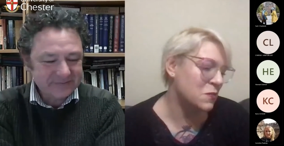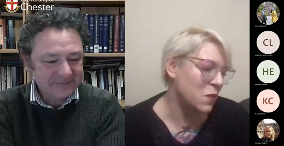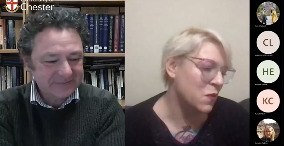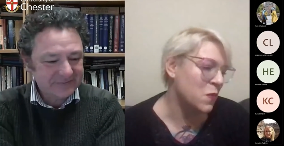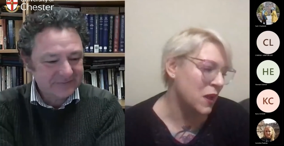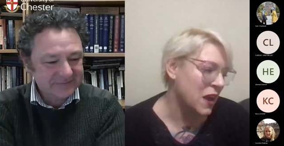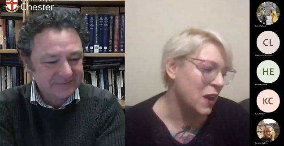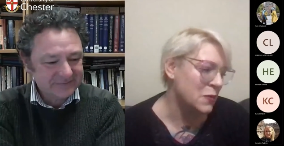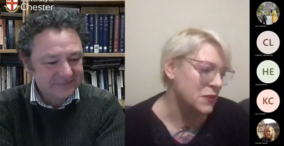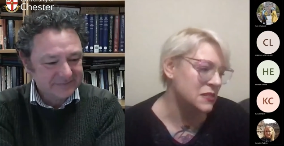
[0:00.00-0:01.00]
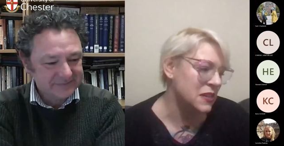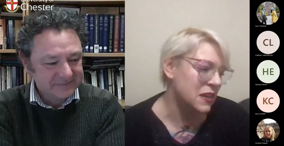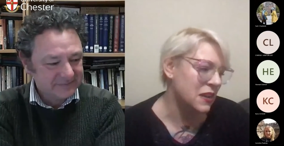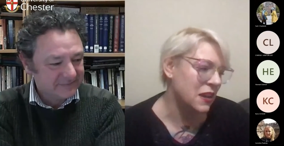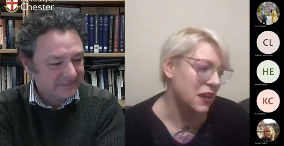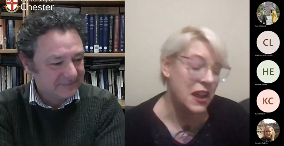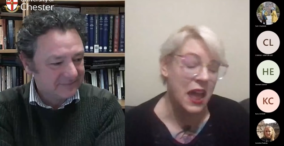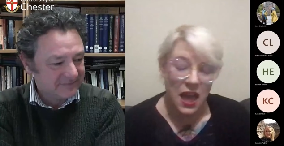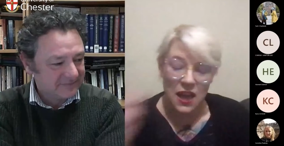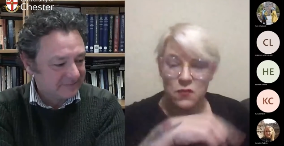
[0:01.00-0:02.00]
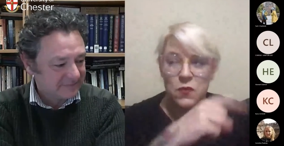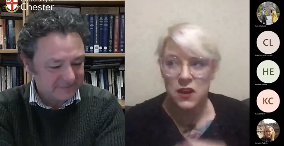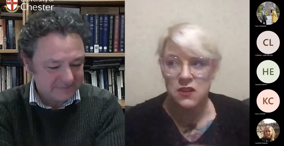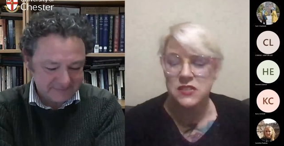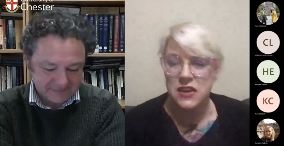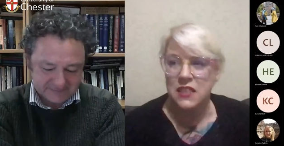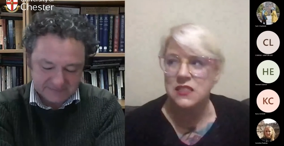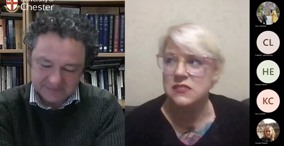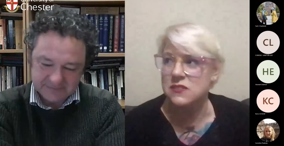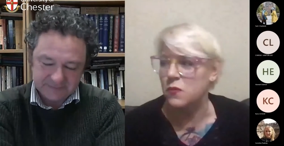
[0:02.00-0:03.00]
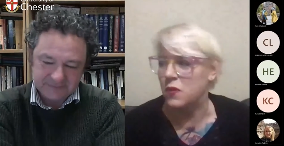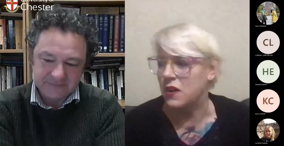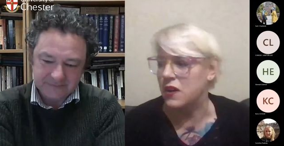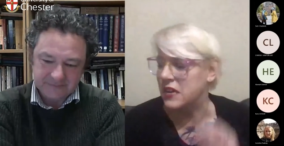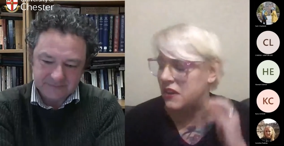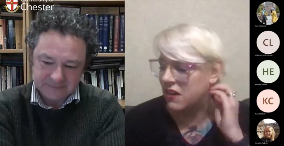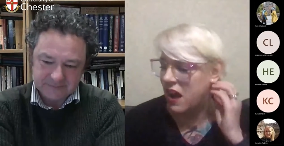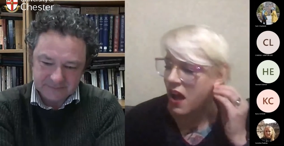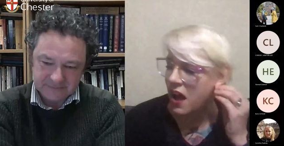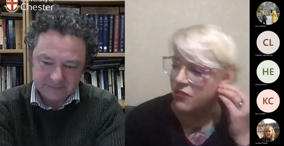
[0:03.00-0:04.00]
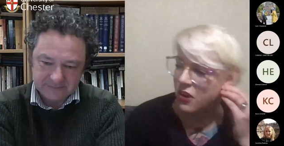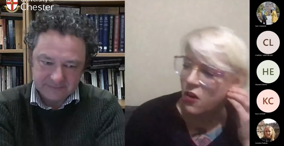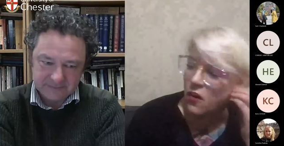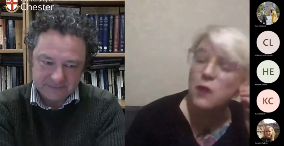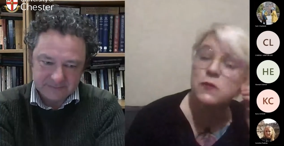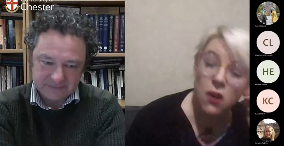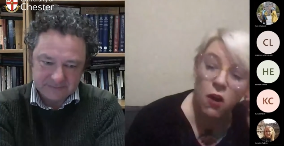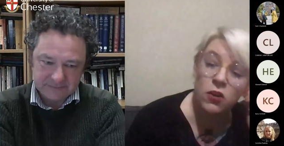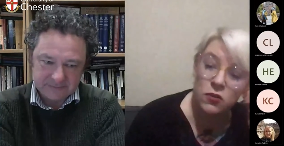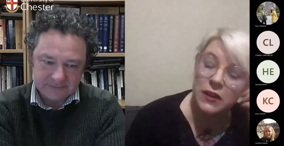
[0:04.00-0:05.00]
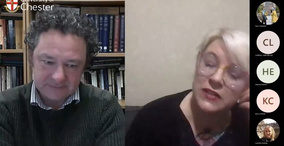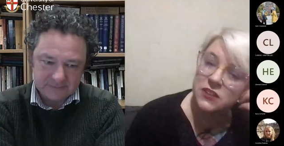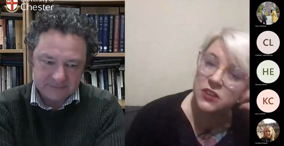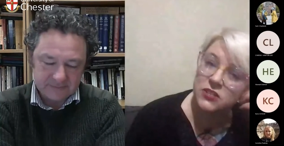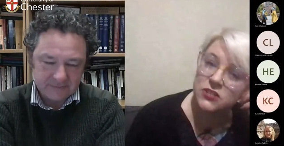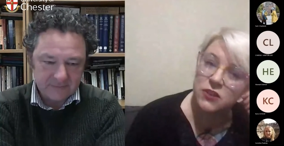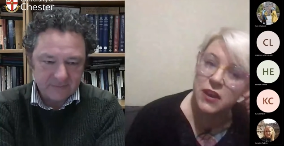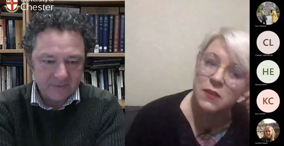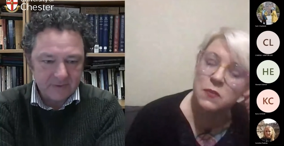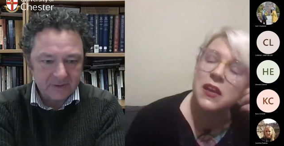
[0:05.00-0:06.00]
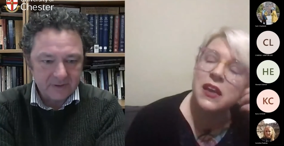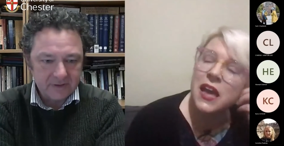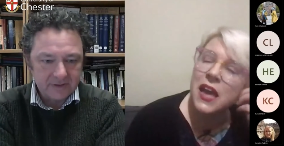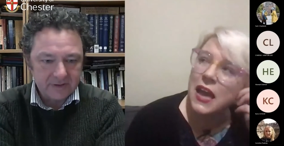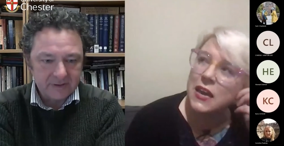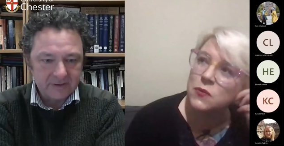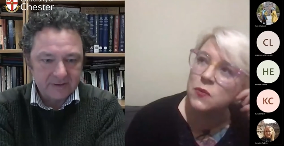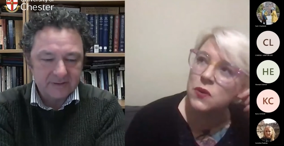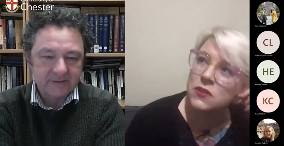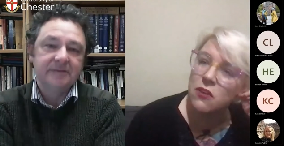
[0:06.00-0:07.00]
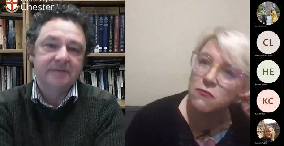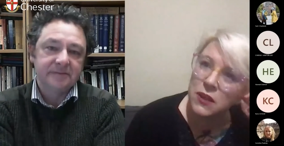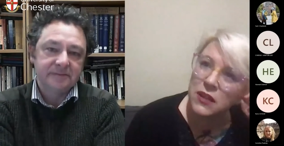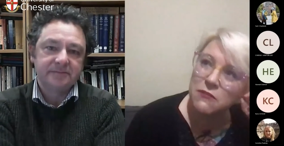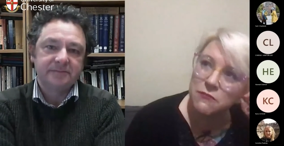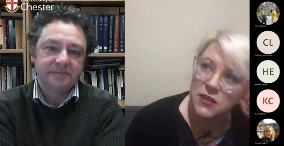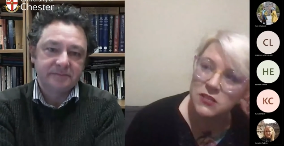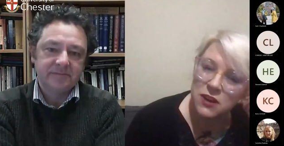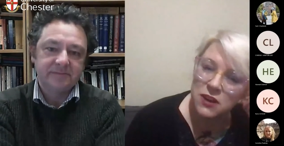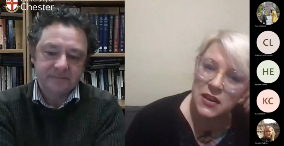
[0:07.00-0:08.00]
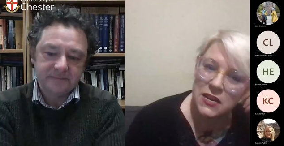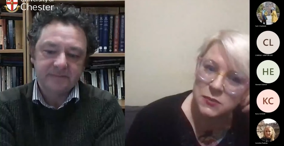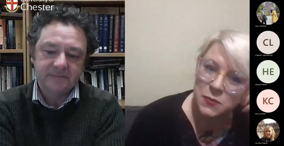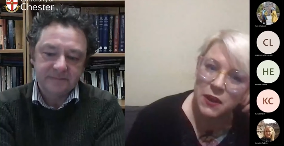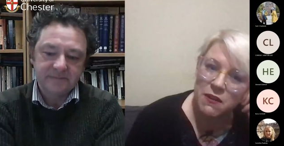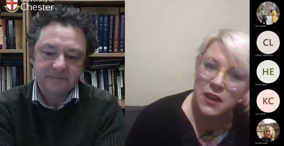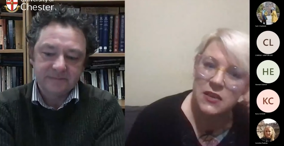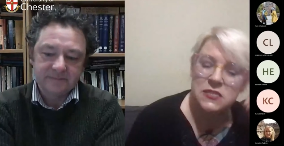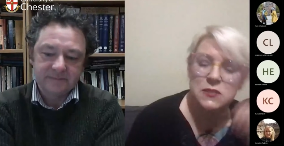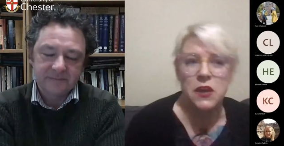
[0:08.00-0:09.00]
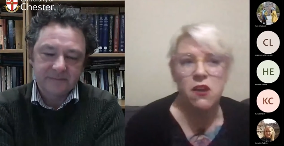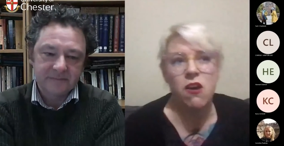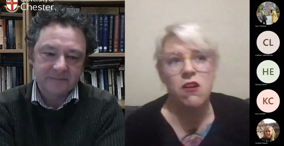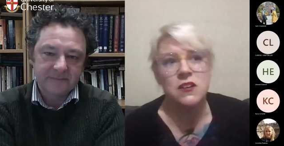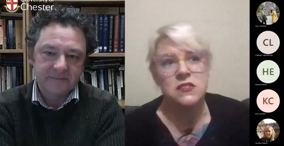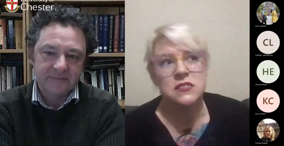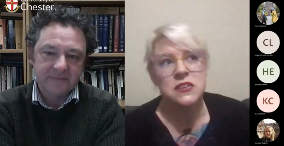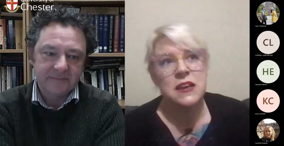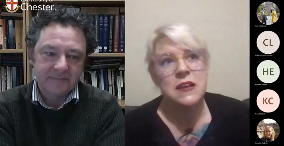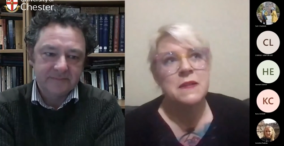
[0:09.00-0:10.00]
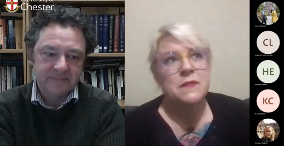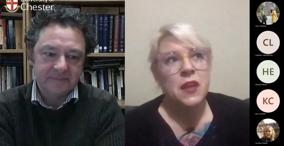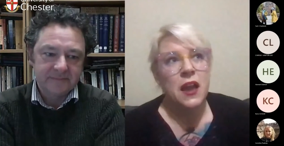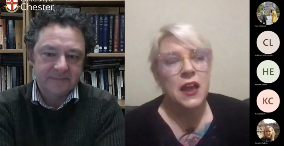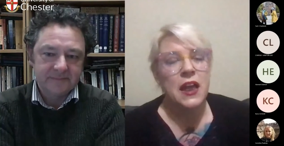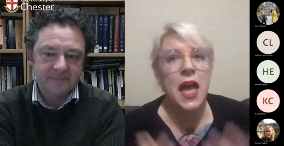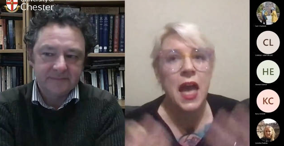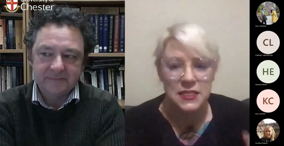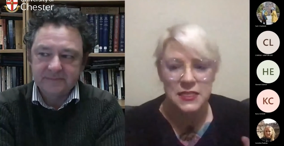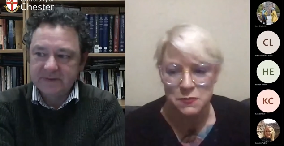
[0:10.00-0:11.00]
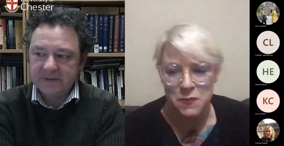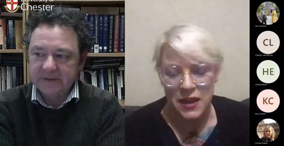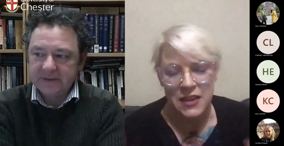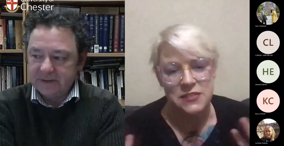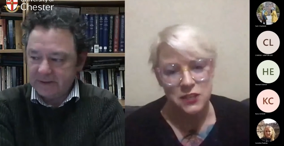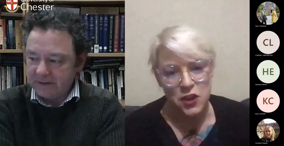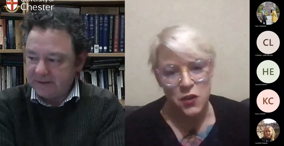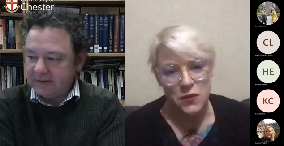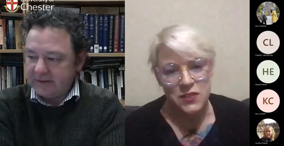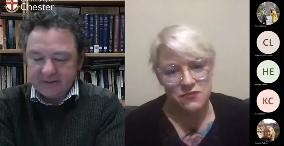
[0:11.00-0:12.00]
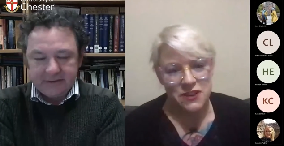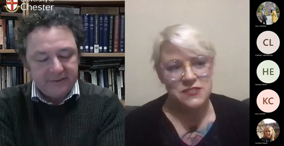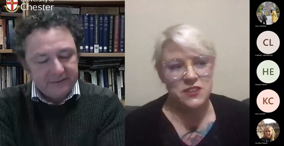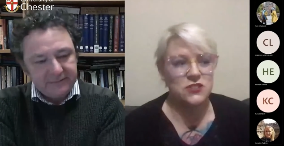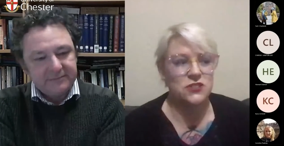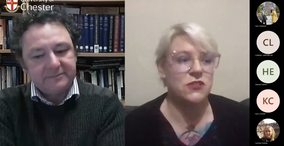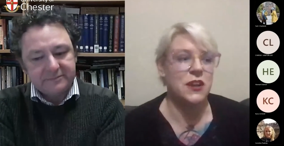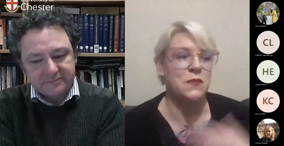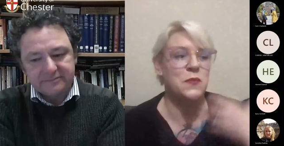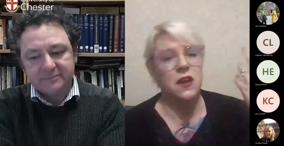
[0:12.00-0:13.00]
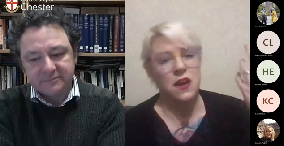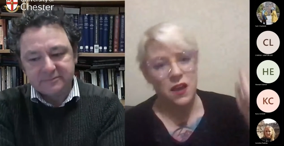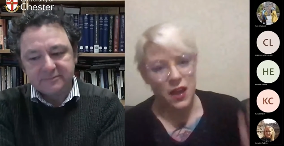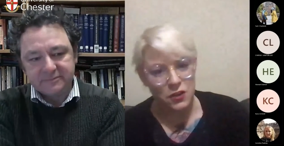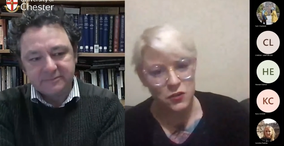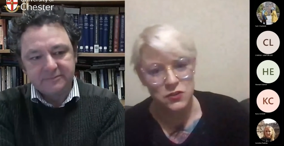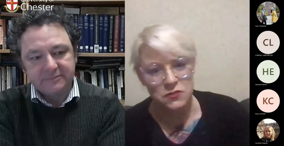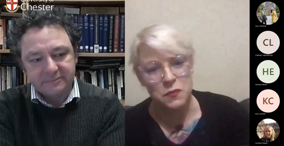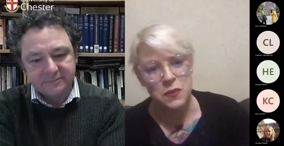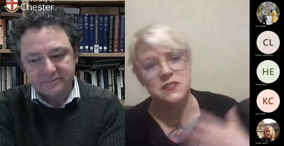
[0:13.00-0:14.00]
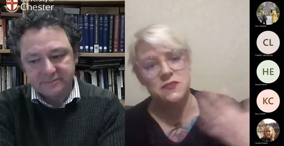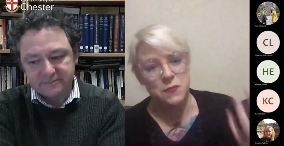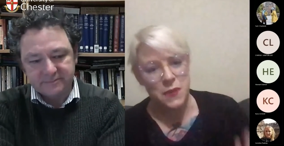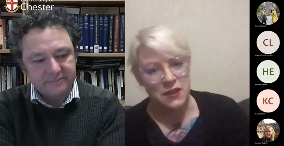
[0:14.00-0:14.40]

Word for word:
Speaker 1: the when I was in when I was in Athens a year and a half ago, I was on a research trip, and it was a really frustrating experience because I had this money to go on this research trip. I couldn't because of